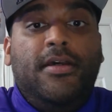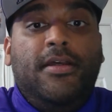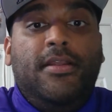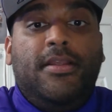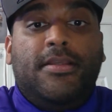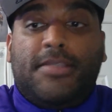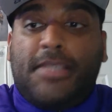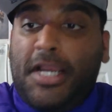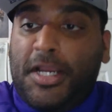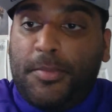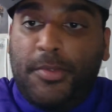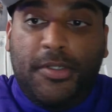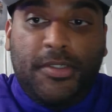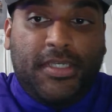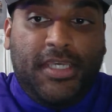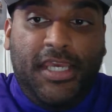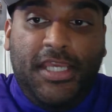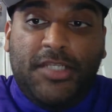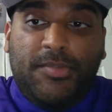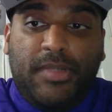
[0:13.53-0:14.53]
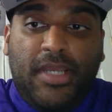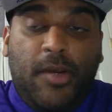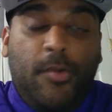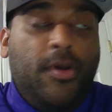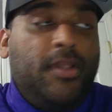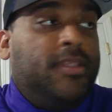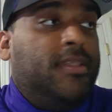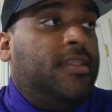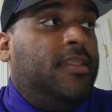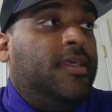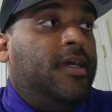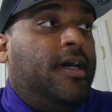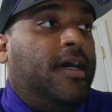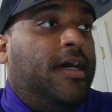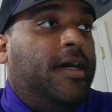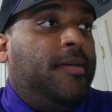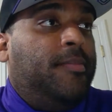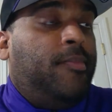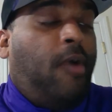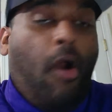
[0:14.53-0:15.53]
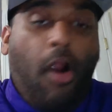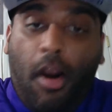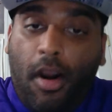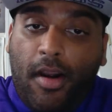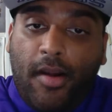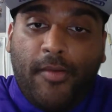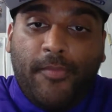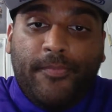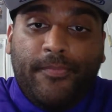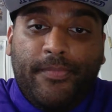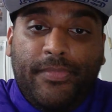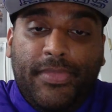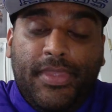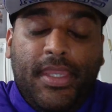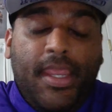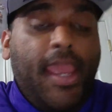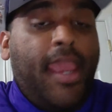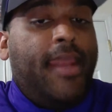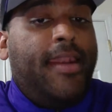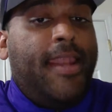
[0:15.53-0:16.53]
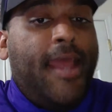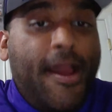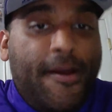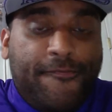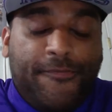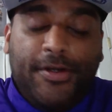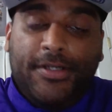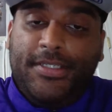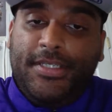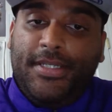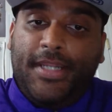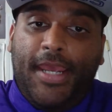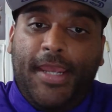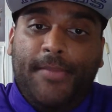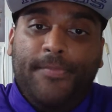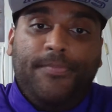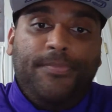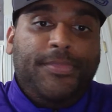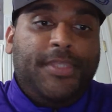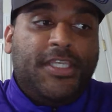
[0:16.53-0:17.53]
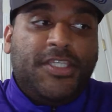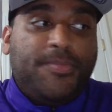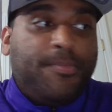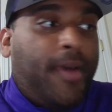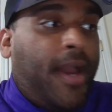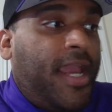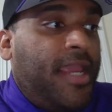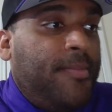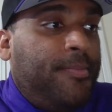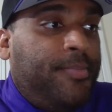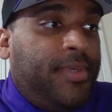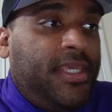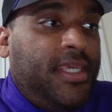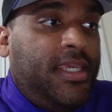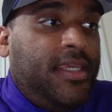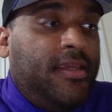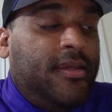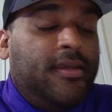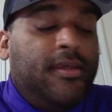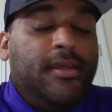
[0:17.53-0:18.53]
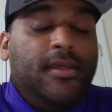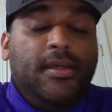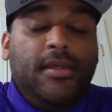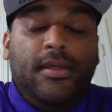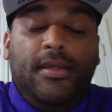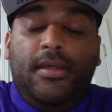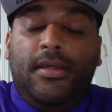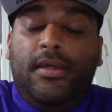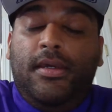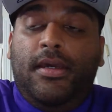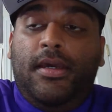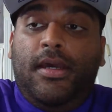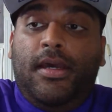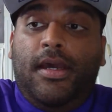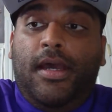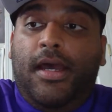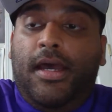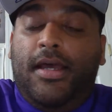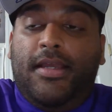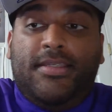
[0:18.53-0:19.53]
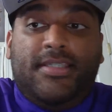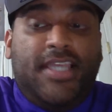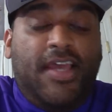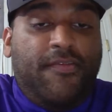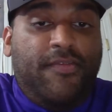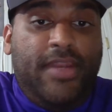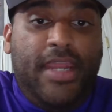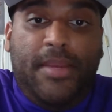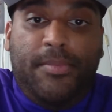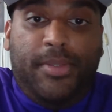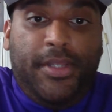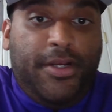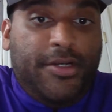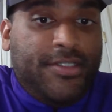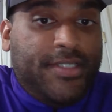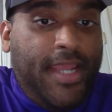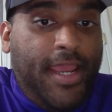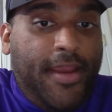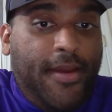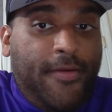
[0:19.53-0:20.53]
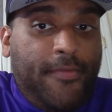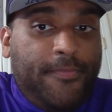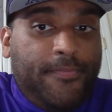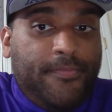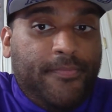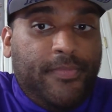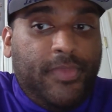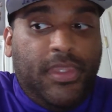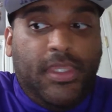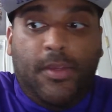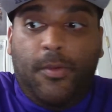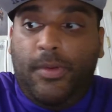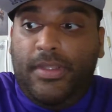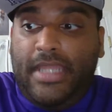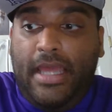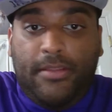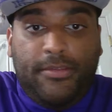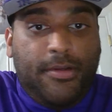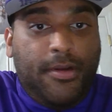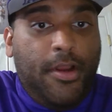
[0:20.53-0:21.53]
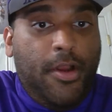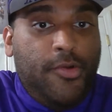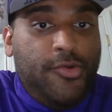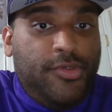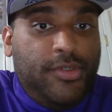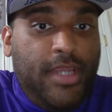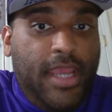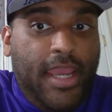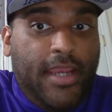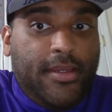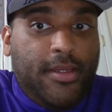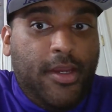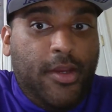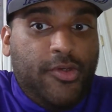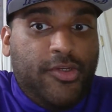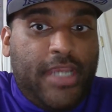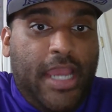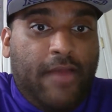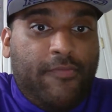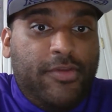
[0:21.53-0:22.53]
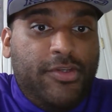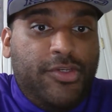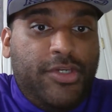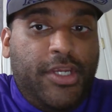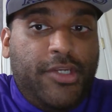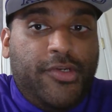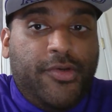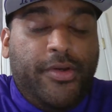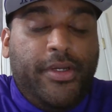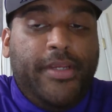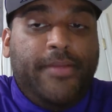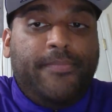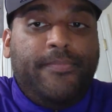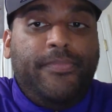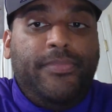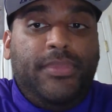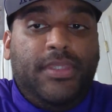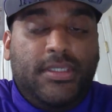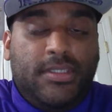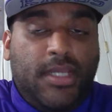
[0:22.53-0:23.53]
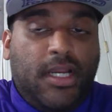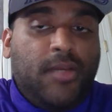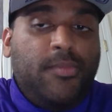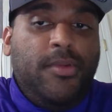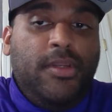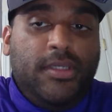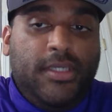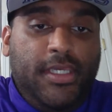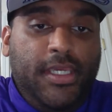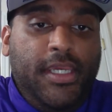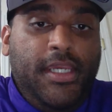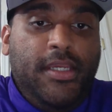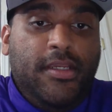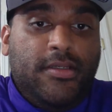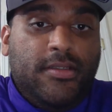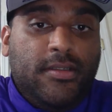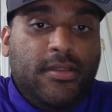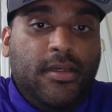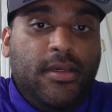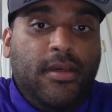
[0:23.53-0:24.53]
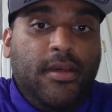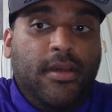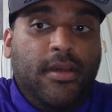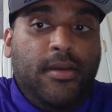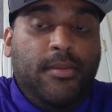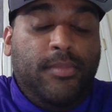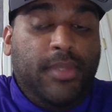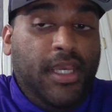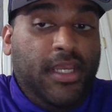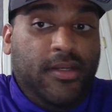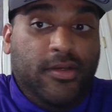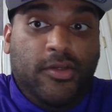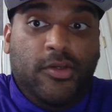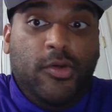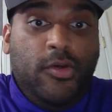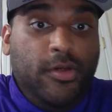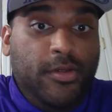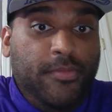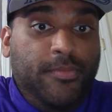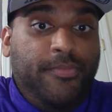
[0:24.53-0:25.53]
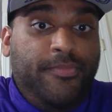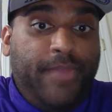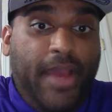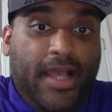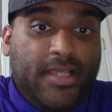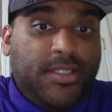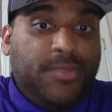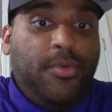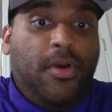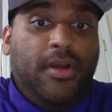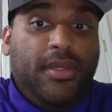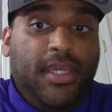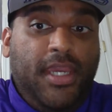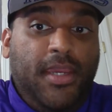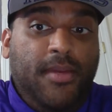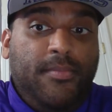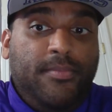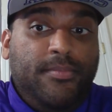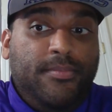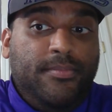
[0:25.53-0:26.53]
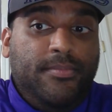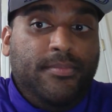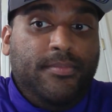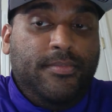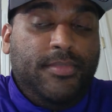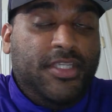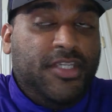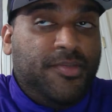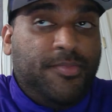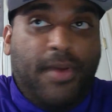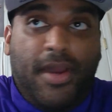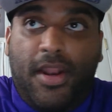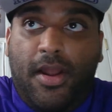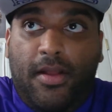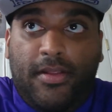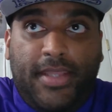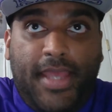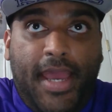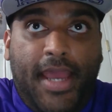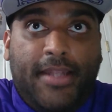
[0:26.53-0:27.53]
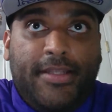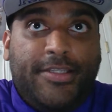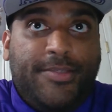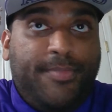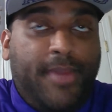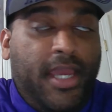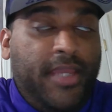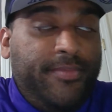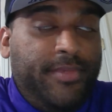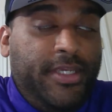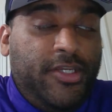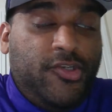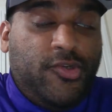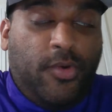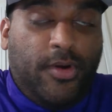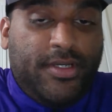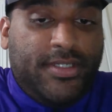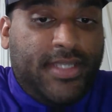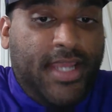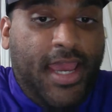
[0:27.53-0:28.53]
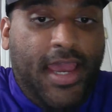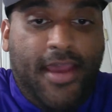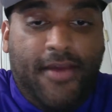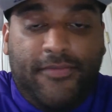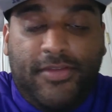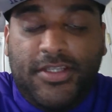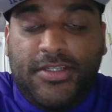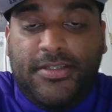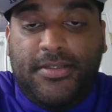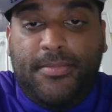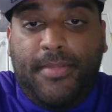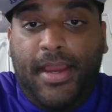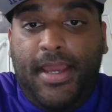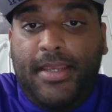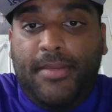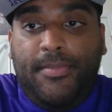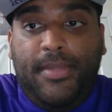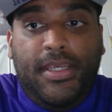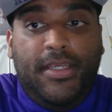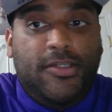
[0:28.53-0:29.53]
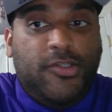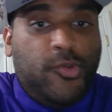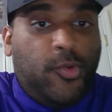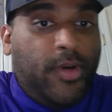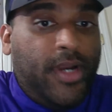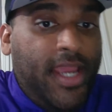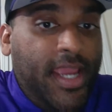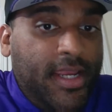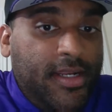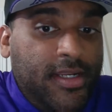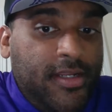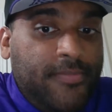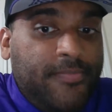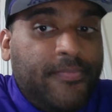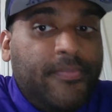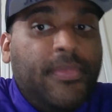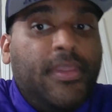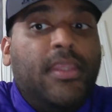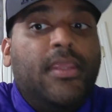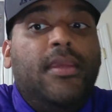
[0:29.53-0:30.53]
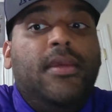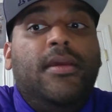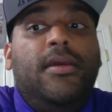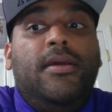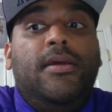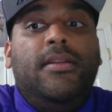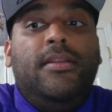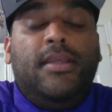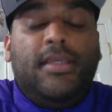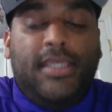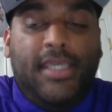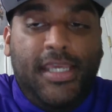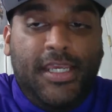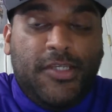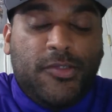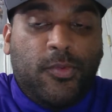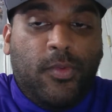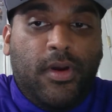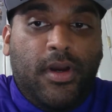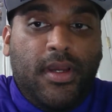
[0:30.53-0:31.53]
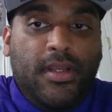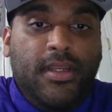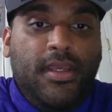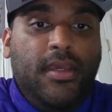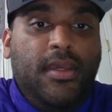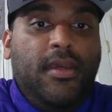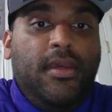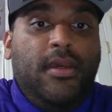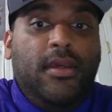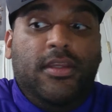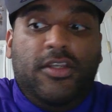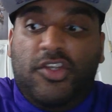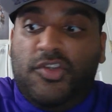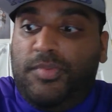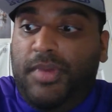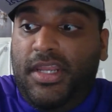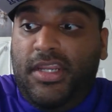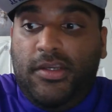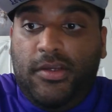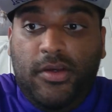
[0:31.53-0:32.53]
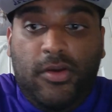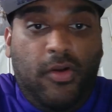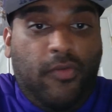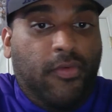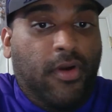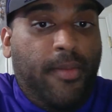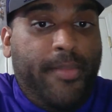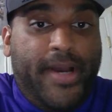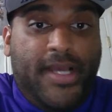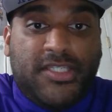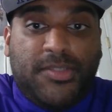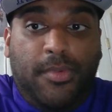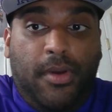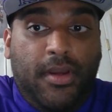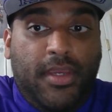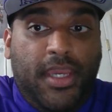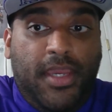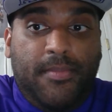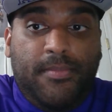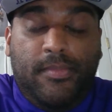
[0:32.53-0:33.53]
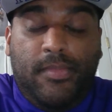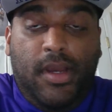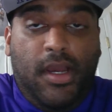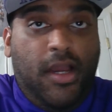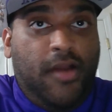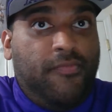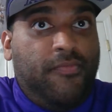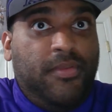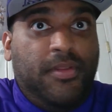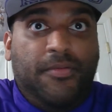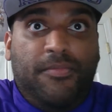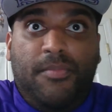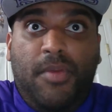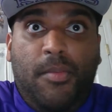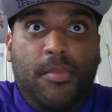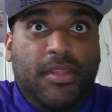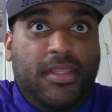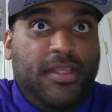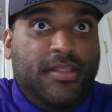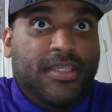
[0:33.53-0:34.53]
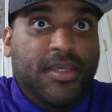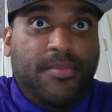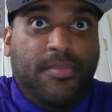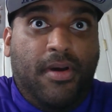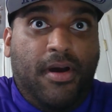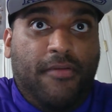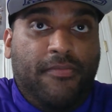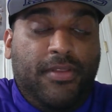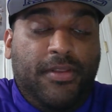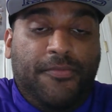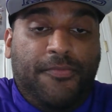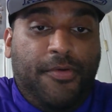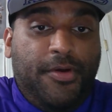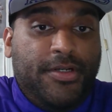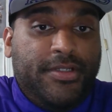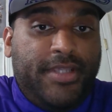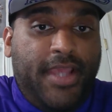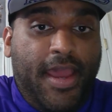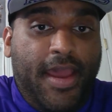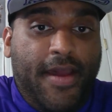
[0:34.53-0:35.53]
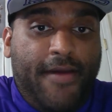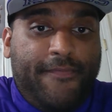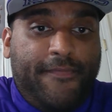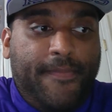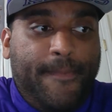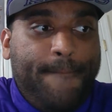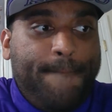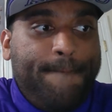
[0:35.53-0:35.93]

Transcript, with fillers: The Sacramento Kings played with um, heart and effort tonight. Despite being uh, 7 8 players down without their head coach Alvin Gentry, the Sacramento Kings played a good basketball game. Despite all that, despite being short staffed, despite being shorthanded, handed the Kings won. Just played a good overall basketball game uh, from the moment the tip off in the first half.